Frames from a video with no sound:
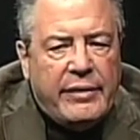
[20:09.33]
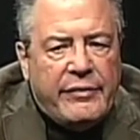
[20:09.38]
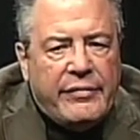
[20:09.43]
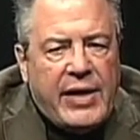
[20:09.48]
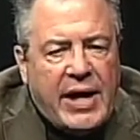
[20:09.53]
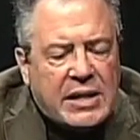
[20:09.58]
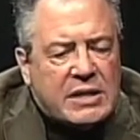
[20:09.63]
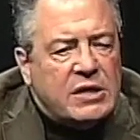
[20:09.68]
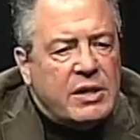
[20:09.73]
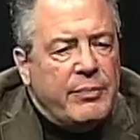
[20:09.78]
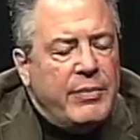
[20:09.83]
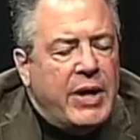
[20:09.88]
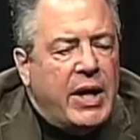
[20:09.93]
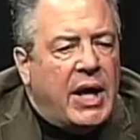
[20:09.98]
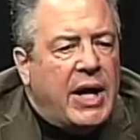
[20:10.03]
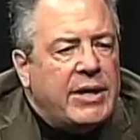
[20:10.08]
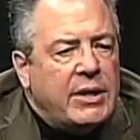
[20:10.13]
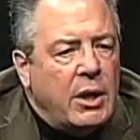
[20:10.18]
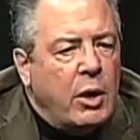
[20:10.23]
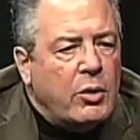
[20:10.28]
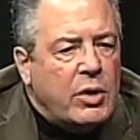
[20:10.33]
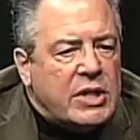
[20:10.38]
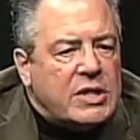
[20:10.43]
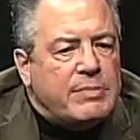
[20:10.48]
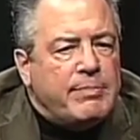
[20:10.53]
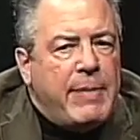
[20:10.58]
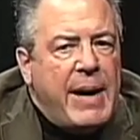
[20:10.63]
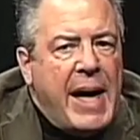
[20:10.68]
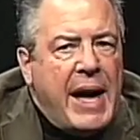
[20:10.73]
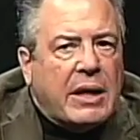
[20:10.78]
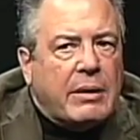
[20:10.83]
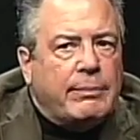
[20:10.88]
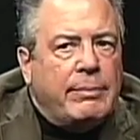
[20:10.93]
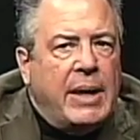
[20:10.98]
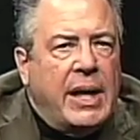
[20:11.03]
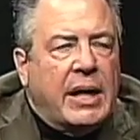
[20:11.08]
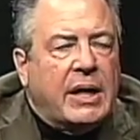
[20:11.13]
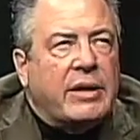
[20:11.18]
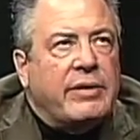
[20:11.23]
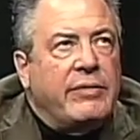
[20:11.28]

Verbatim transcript: that's something I noticed back back